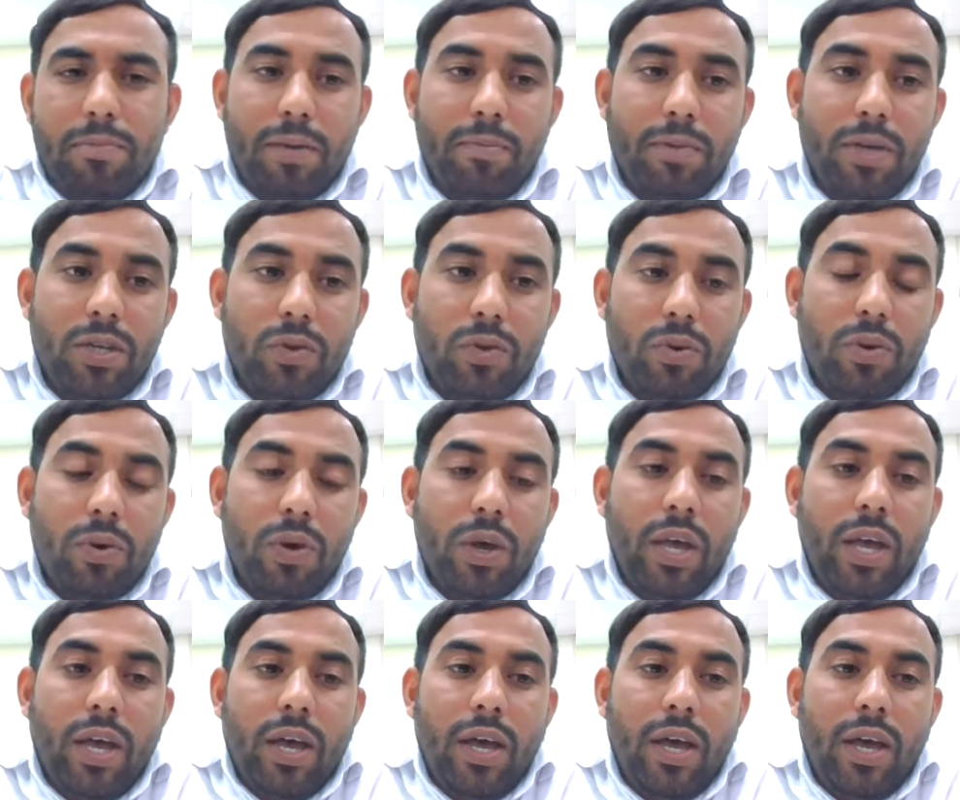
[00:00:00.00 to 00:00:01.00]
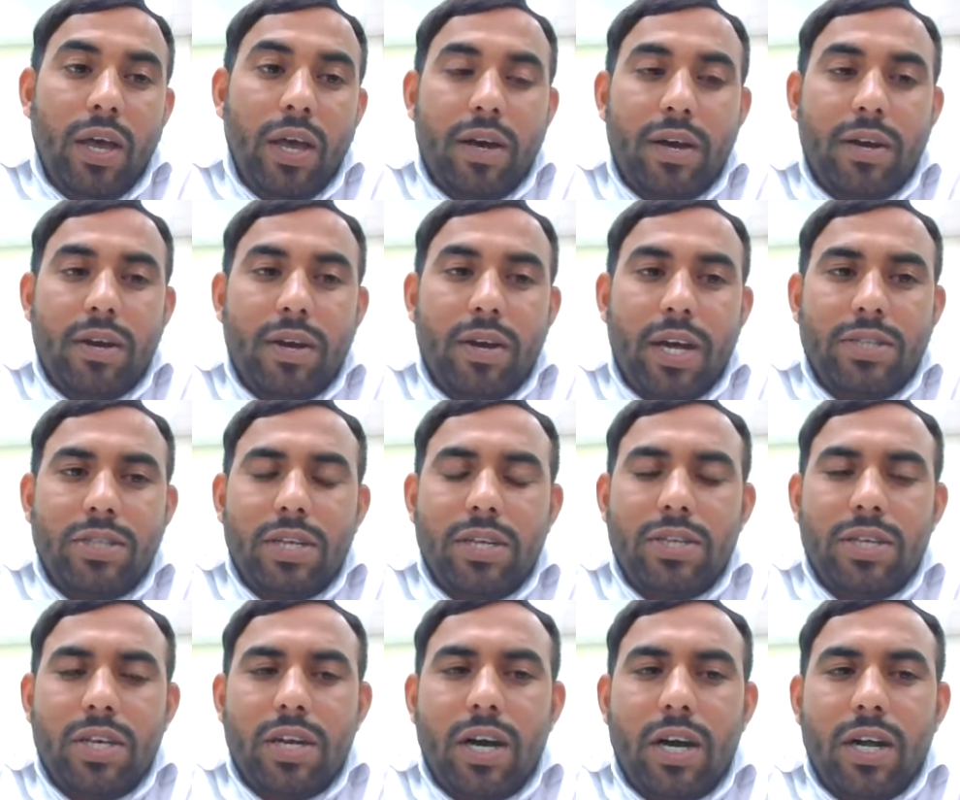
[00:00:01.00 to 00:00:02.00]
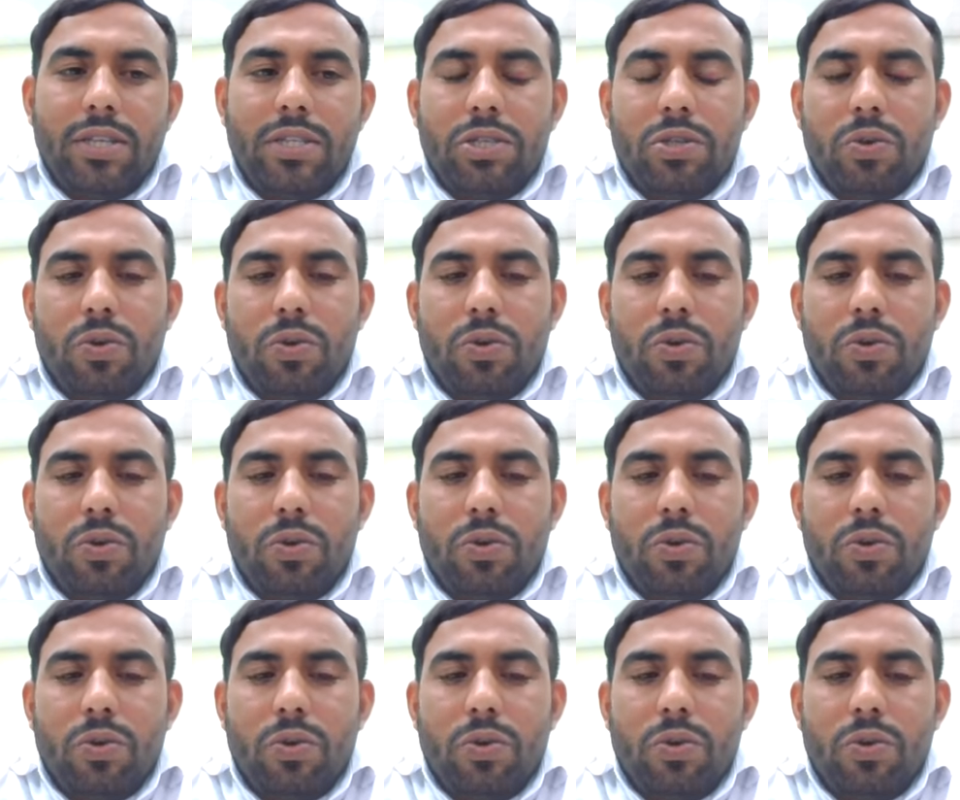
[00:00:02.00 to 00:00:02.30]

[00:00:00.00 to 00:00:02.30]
maybe you know Nasir Shiraz.